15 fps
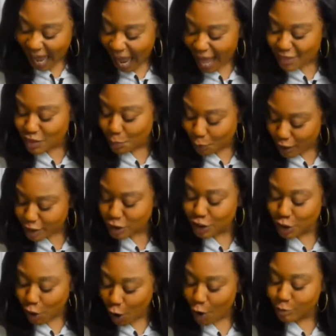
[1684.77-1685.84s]
add the
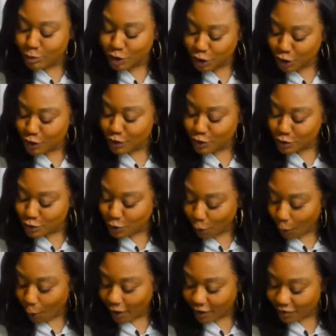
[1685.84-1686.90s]
pressing comb to your
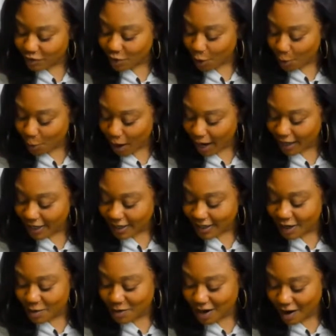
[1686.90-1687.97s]
store if you're
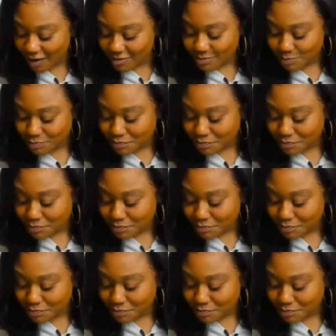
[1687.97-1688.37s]
waiting. Here we go.